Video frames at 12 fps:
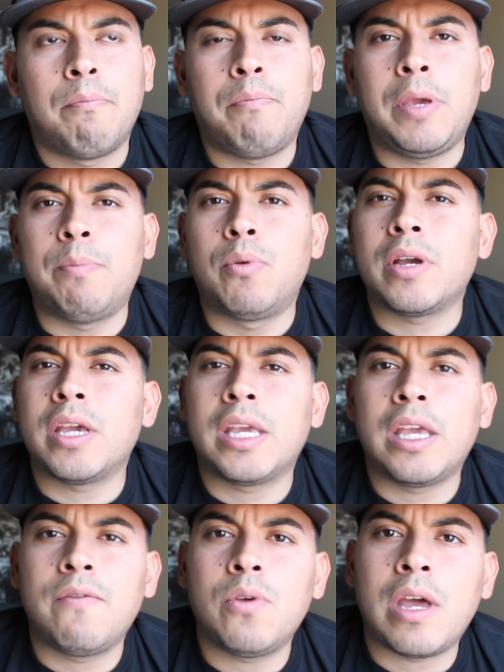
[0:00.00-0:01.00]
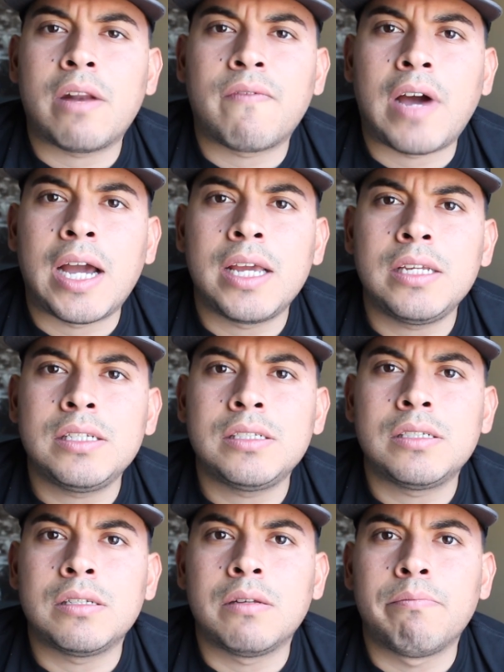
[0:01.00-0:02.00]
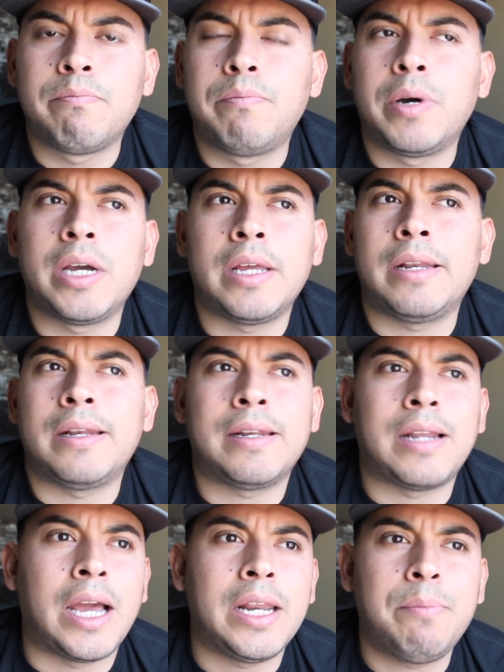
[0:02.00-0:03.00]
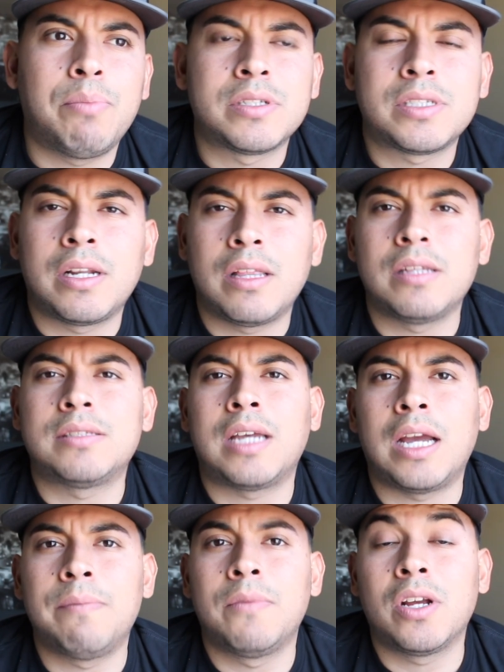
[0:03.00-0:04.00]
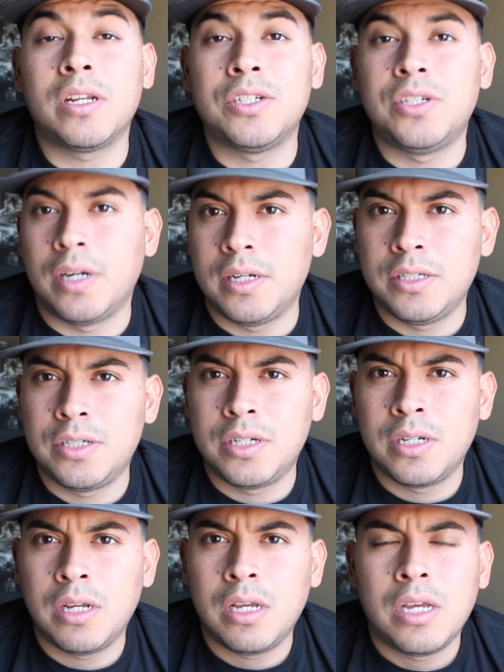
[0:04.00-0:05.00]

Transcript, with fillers: people can give you advice, but ninety percent of the time they're gonna judge.